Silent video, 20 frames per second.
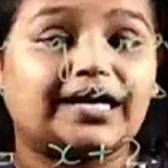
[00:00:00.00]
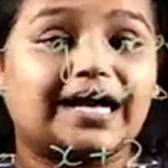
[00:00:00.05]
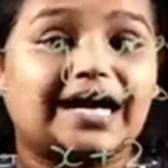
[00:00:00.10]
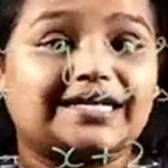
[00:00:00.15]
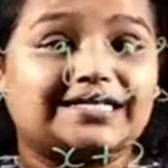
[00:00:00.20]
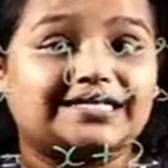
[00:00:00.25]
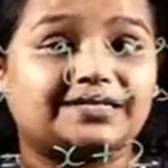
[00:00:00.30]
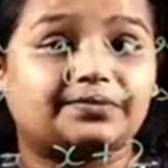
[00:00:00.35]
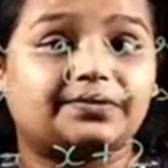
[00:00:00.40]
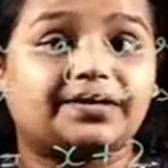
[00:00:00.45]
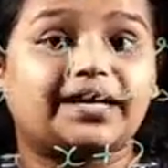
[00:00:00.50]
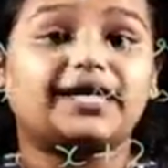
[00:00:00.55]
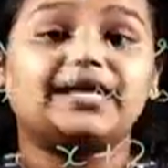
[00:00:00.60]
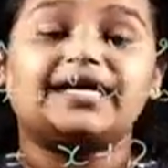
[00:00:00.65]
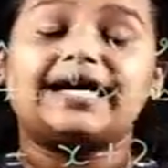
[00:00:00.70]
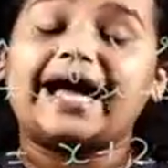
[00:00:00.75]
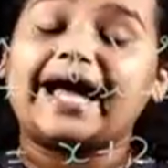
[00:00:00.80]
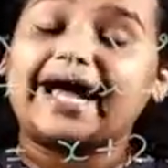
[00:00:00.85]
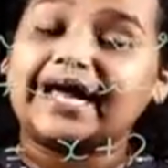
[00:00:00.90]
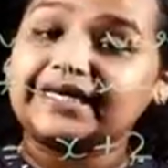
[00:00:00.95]

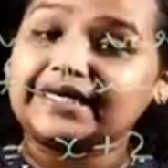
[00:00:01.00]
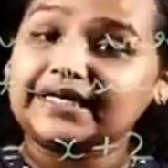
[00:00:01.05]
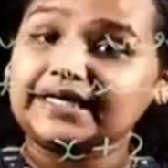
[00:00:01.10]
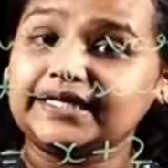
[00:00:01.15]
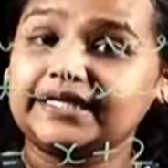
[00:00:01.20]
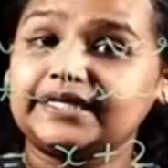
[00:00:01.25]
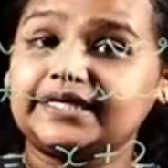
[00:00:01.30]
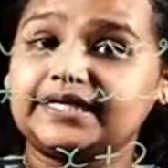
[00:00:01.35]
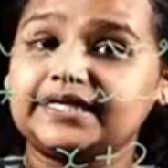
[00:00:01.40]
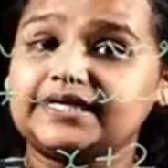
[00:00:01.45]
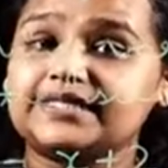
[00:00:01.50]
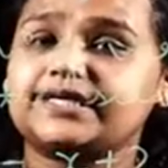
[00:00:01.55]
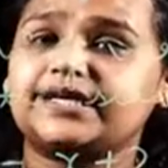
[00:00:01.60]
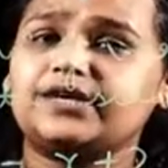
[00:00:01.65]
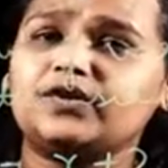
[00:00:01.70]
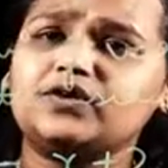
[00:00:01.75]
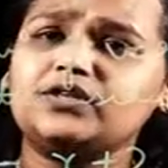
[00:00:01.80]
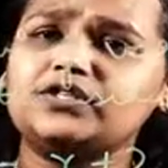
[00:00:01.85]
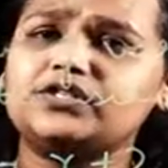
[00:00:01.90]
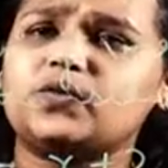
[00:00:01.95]
algebraic identities,
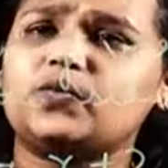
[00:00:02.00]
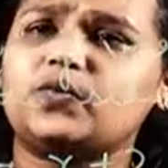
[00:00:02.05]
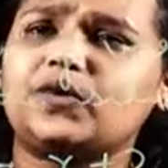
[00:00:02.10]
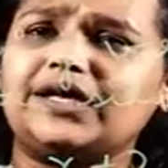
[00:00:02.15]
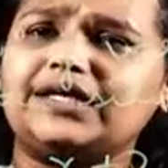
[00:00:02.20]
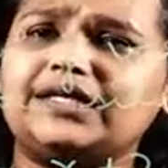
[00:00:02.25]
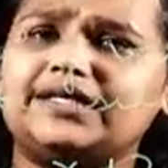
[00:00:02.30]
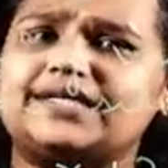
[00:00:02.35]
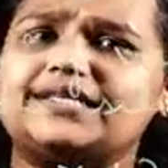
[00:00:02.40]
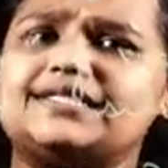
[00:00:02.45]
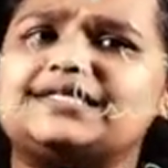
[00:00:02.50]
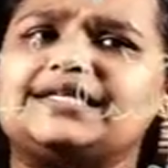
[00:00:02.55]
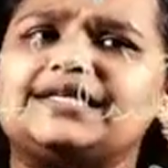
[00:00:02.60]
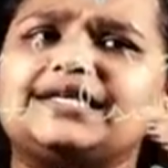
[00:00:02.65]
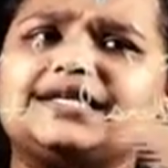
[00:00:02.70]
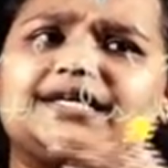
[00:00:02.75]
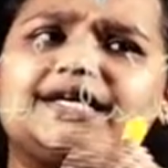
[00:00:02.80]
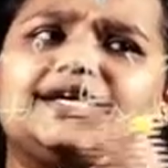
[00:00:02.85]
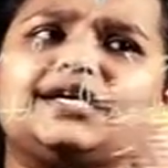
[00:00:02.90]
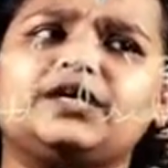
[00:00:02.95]
and also what is
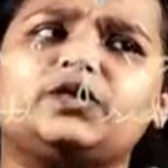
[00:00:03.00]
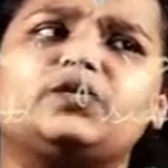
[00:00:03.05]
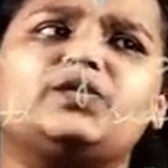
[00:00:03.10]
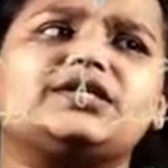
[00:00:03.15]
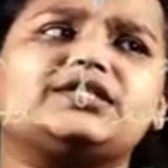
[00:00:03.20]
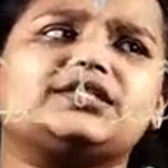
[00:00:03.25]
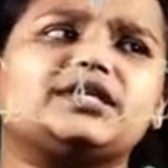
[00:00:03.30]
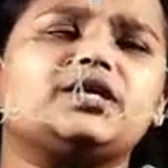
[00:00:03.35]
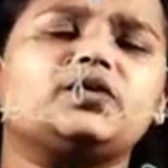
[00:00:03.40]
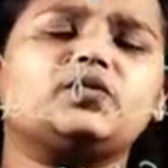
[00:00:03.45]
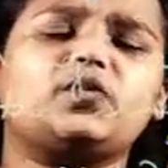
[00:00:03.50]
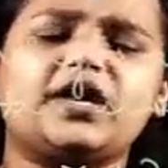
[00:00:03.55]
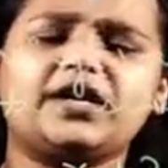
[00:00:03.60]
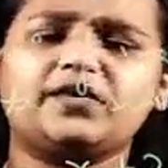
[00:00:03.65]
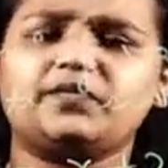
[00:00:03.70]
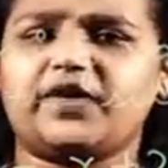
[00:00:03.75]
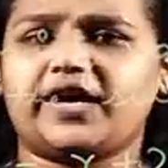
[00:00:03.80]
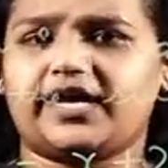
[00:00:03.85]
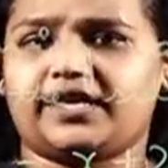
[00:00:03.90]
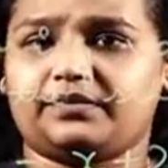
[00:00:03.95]
linear equation in
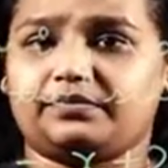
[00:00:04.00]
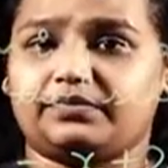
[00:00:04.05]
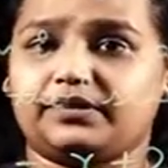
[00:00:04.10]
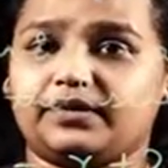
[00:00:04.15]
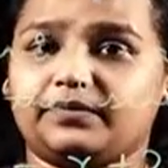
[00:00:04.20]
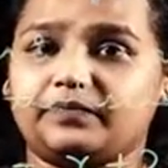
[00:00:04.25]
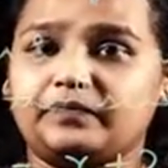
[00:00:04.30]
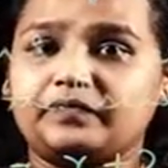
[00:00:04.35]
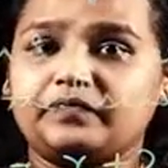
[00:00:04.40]
one variable.